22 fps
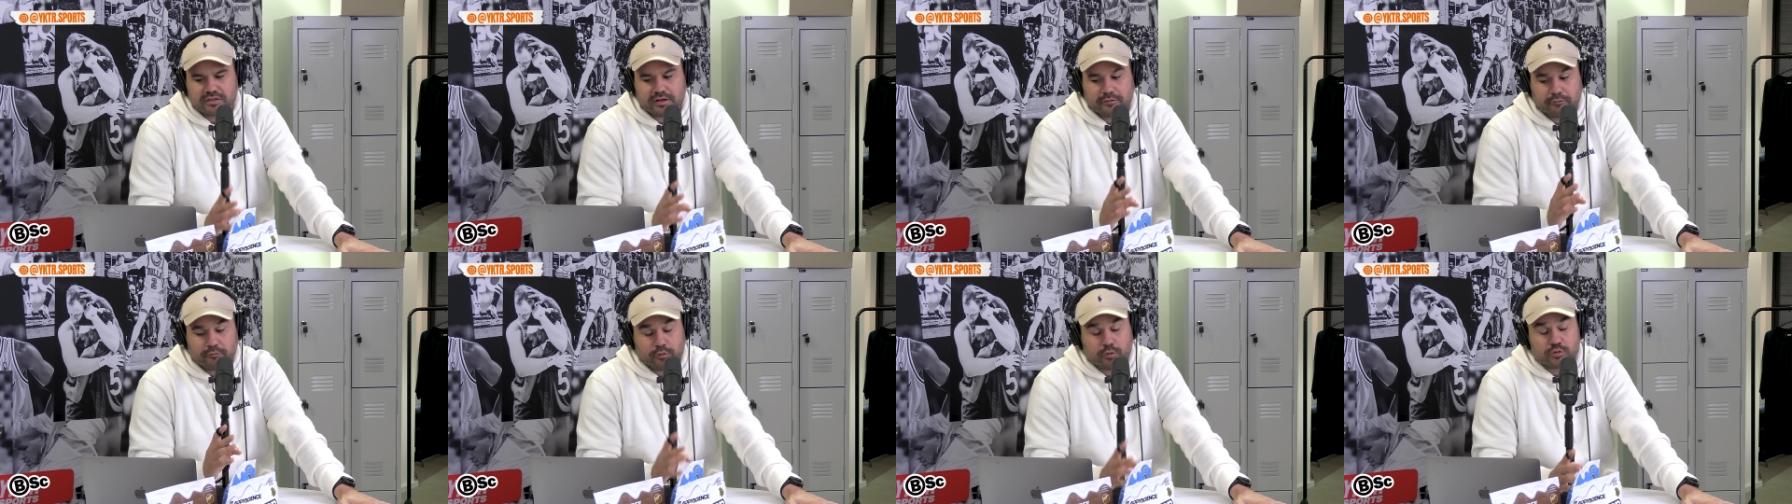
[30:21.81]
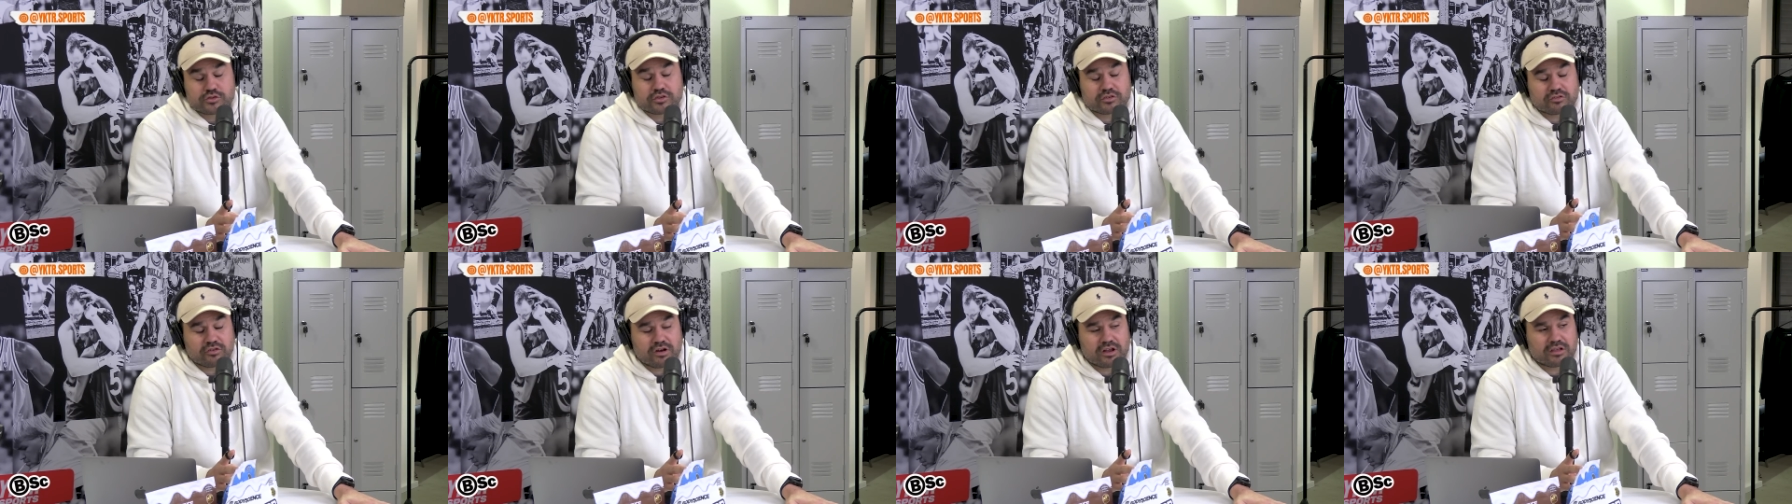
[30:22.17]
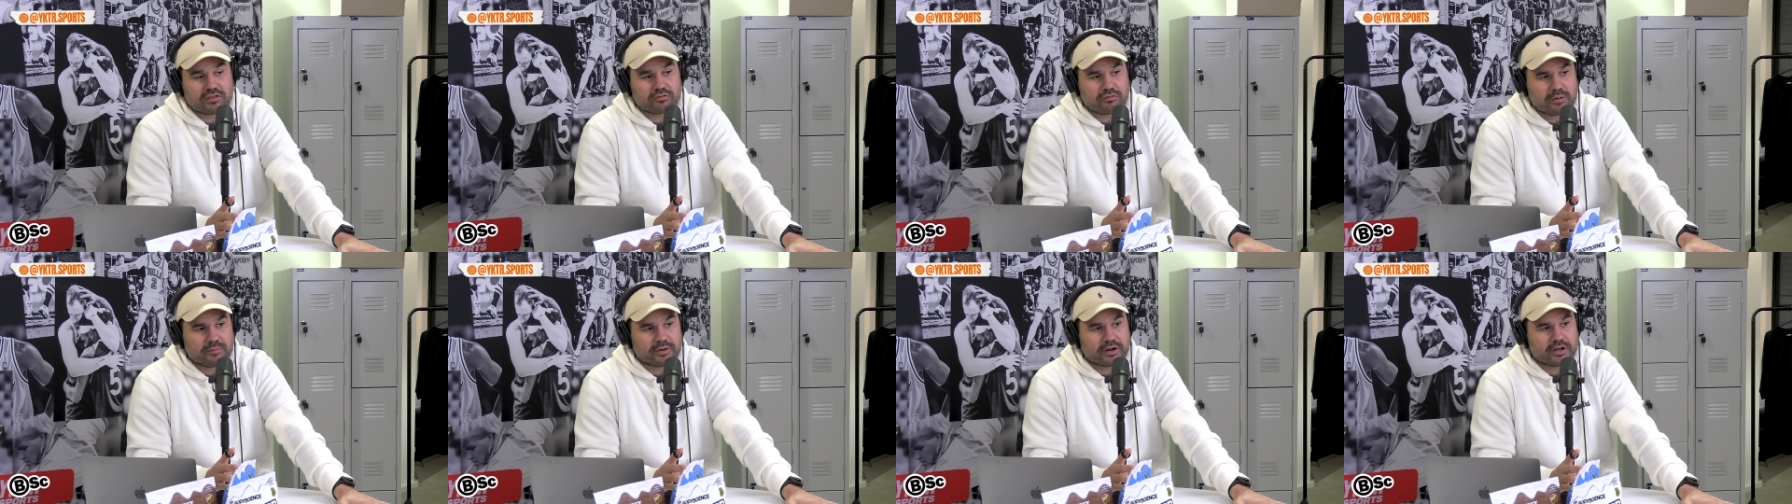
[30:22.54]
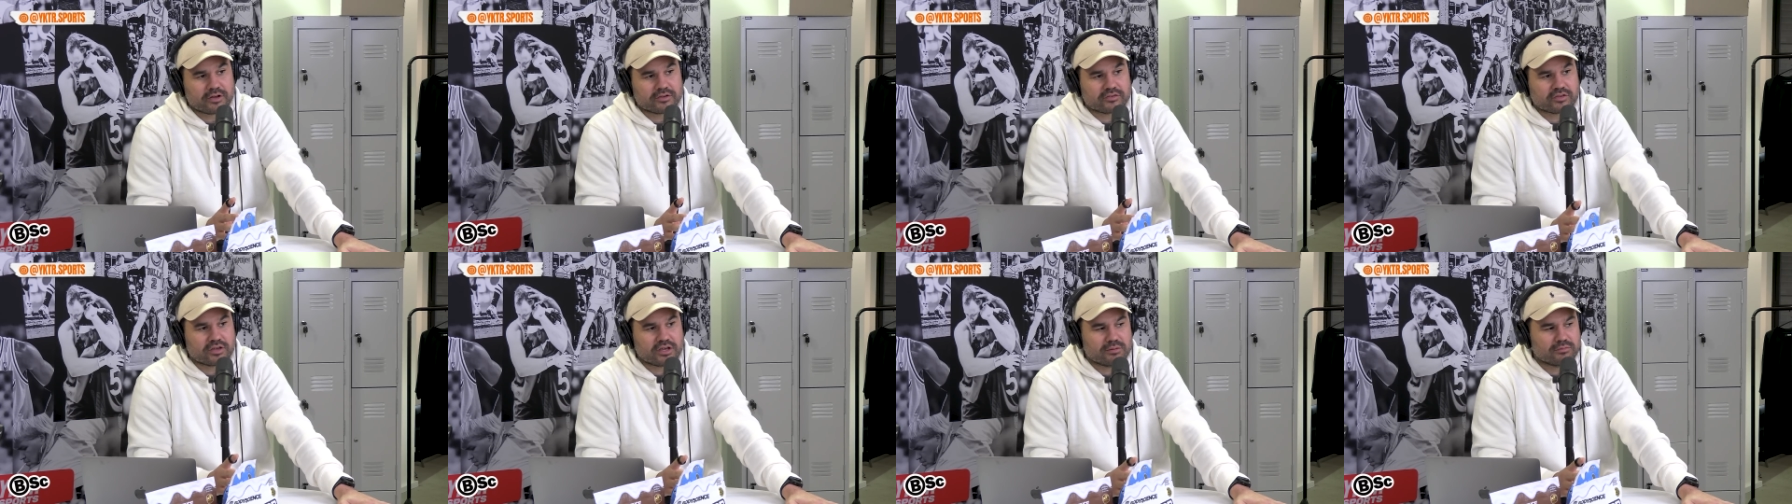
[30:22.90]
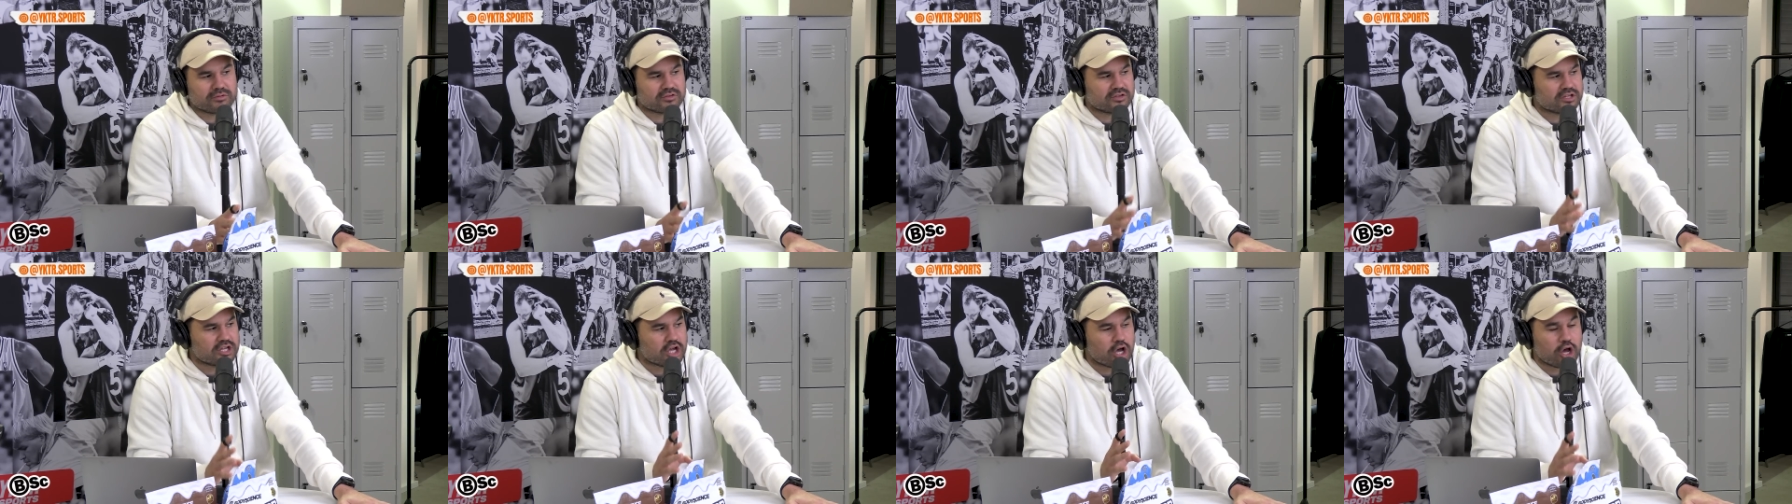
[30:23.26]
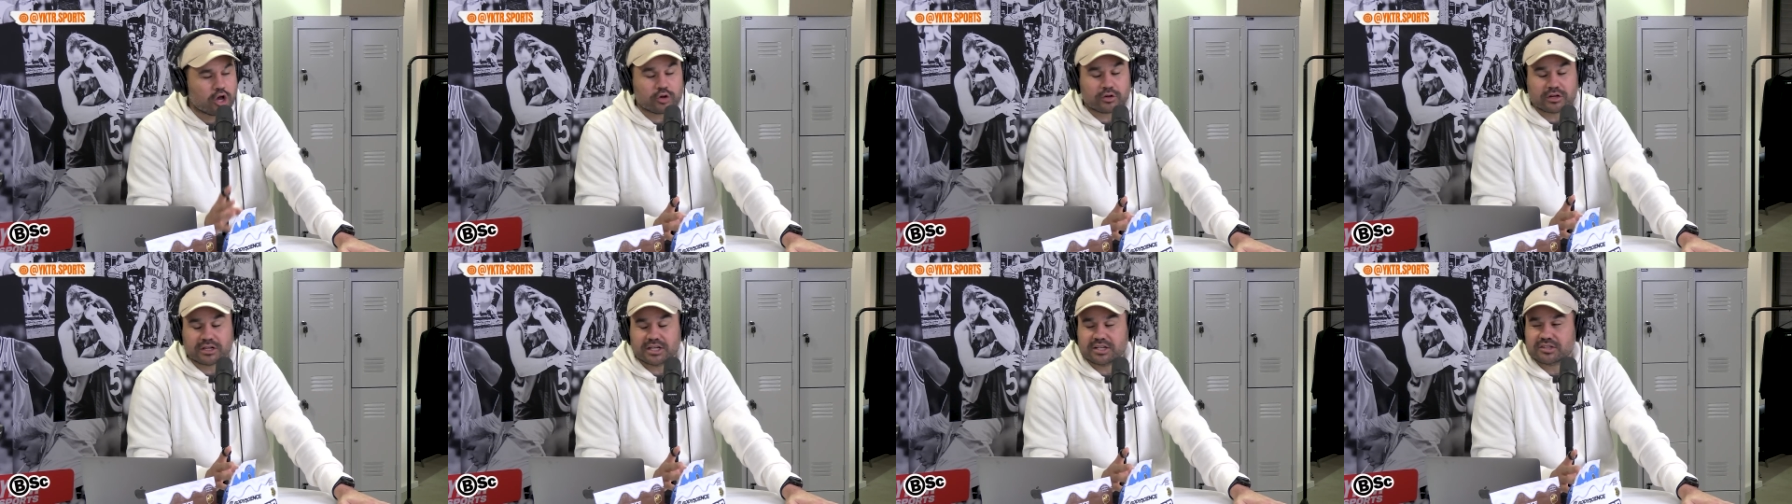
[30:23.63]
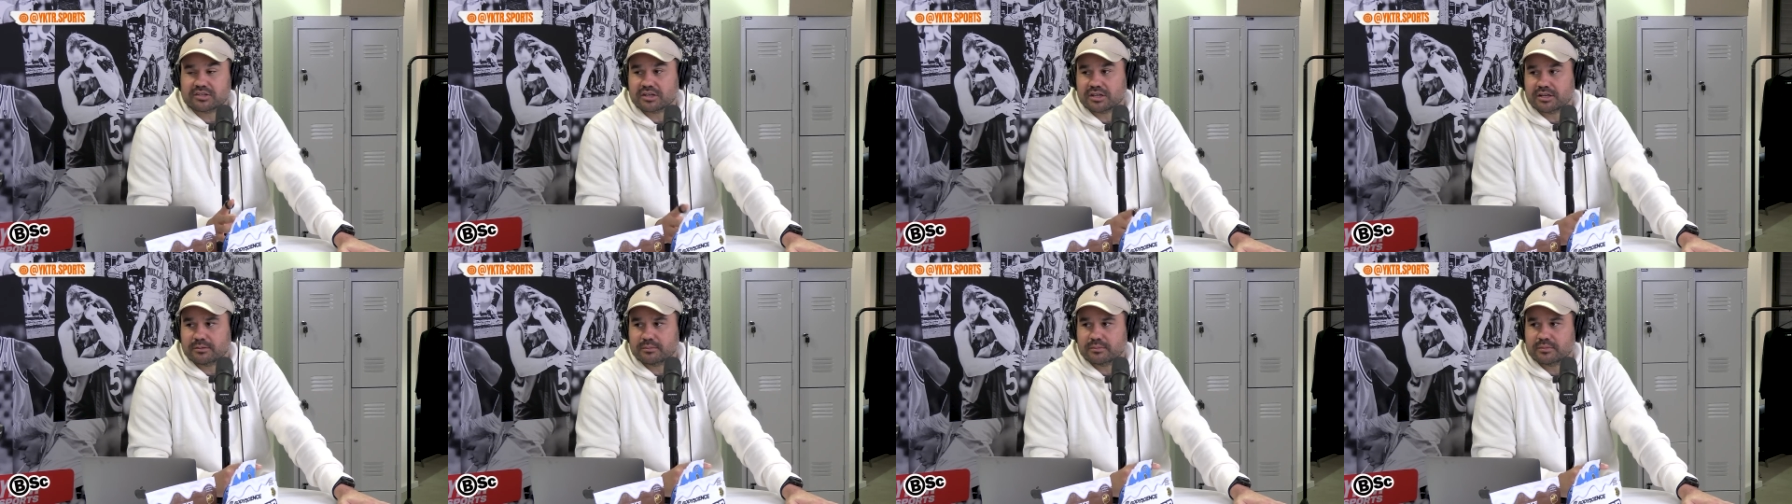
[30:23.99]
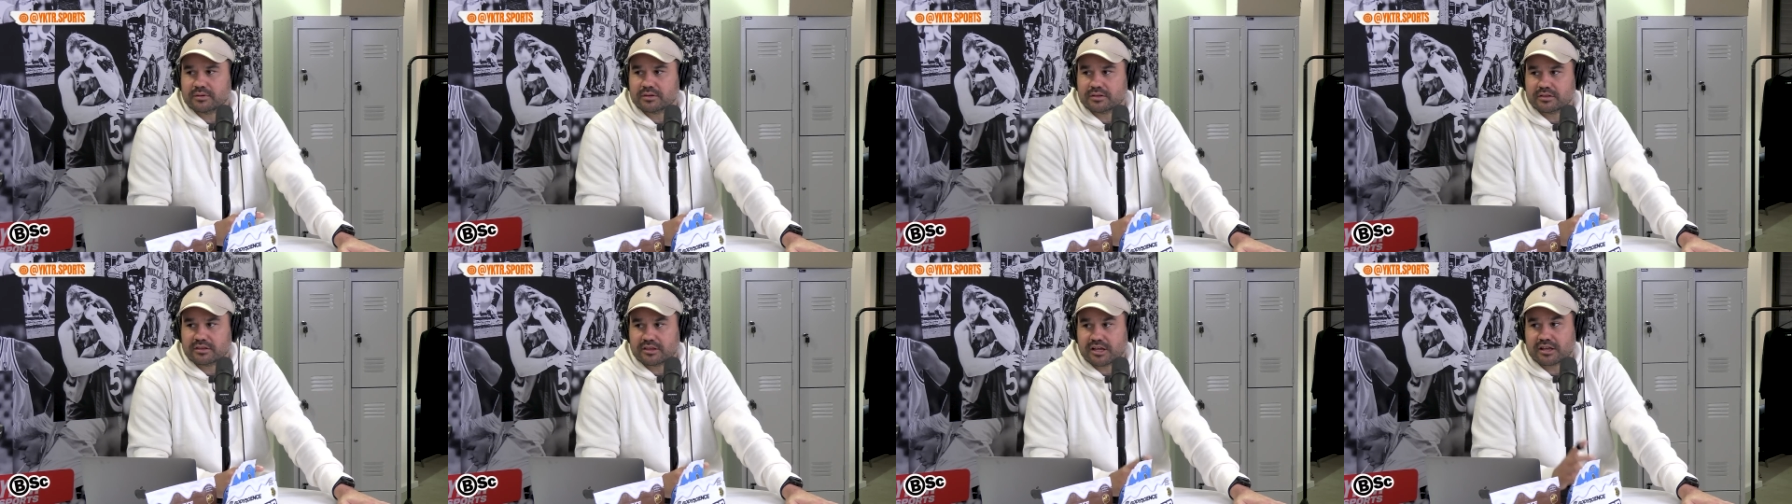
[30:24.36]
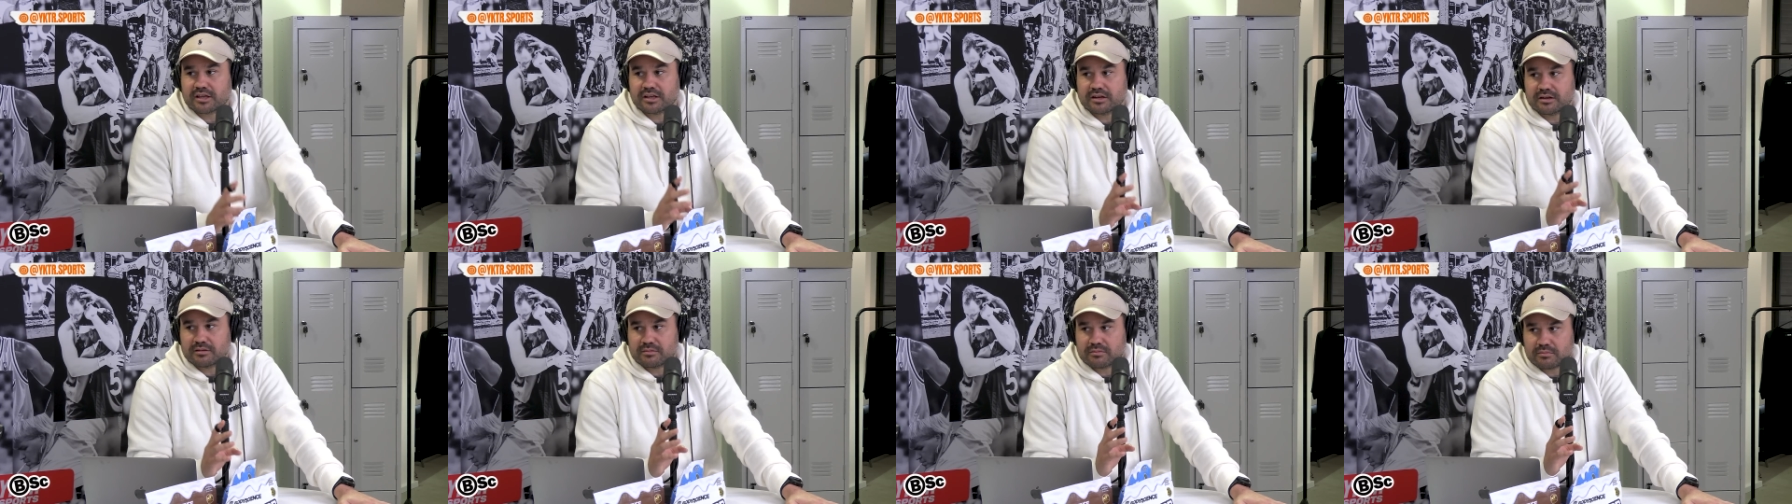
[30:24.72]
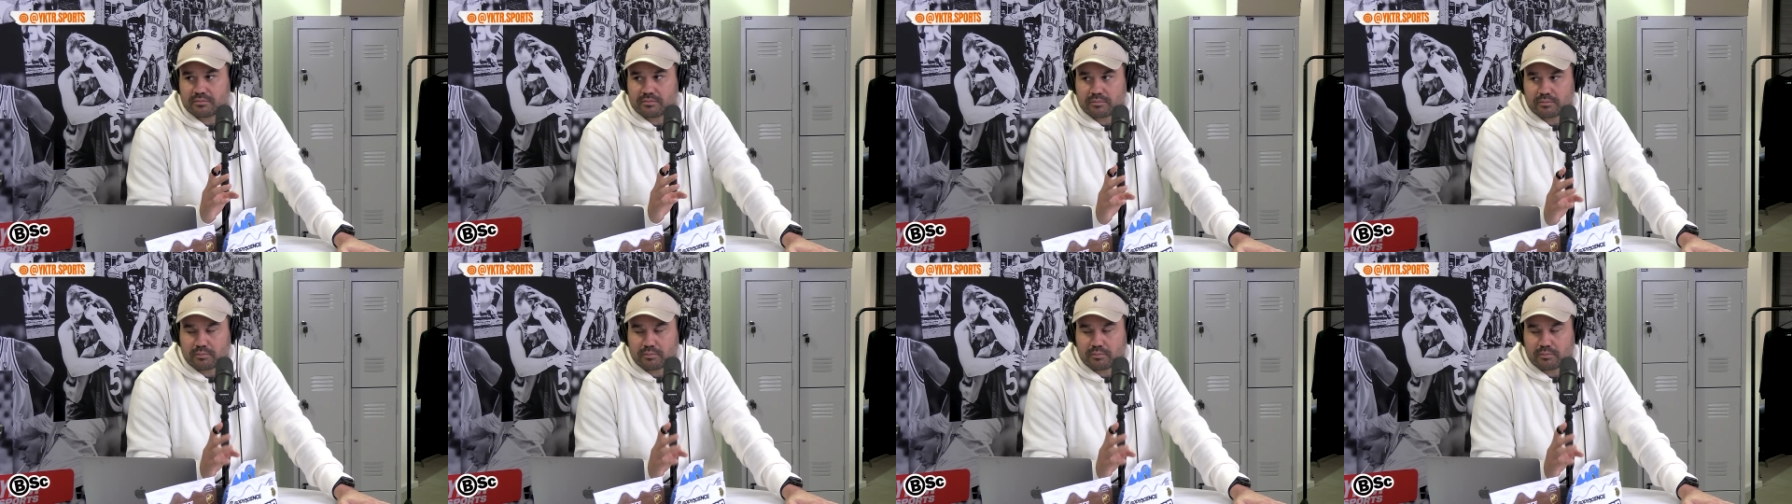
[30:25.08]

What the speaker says: Rabbitohs team is the only team that can